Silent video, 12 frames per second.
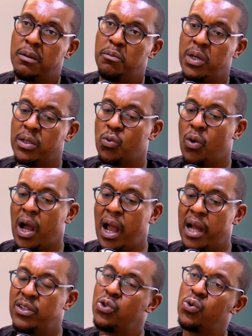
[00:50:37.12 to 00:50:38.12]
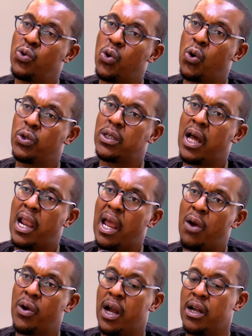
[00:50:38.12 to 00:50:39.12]
but why aren't you not
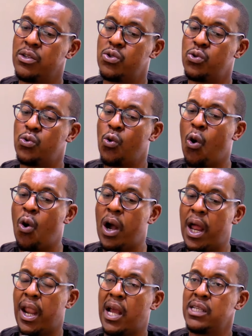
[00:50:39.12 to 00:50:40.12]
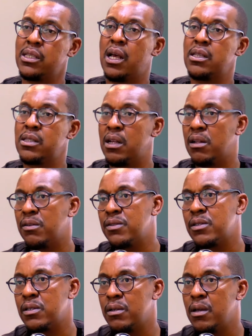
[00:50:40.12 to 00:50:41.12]
allowing us to organize
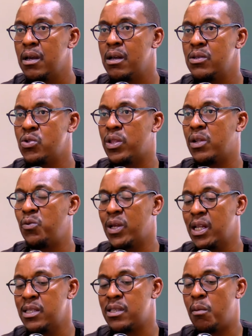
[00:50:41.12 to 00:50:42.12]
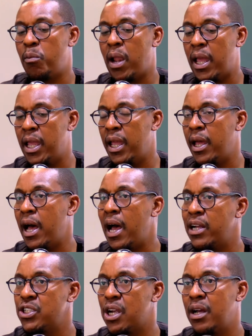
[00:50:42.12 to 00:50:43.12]
ourselves so that we can supply a
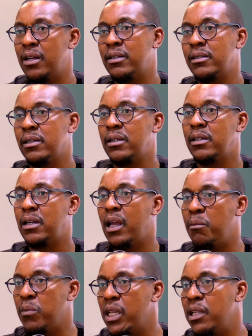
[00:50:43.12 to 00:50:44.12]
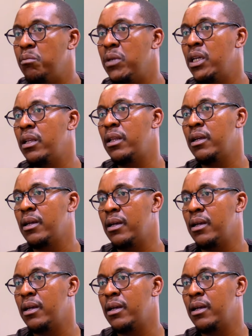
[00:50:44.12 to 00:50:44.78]
Archer, a Millimil?